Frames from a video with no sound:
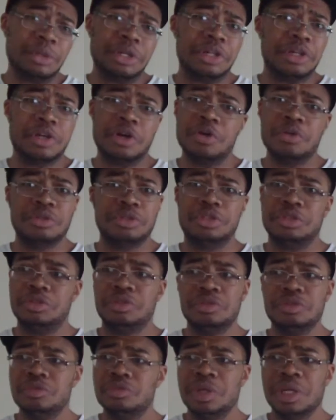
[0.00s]
going to go
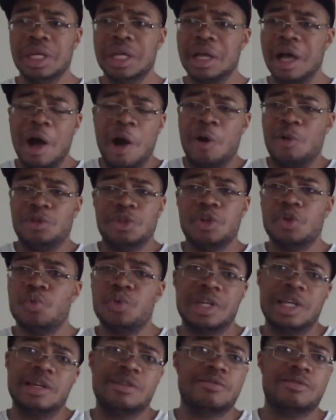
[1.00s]
to, I don't know,
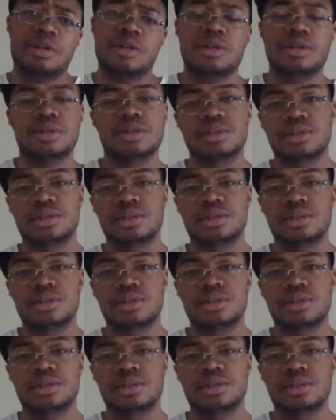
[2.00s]
whatever.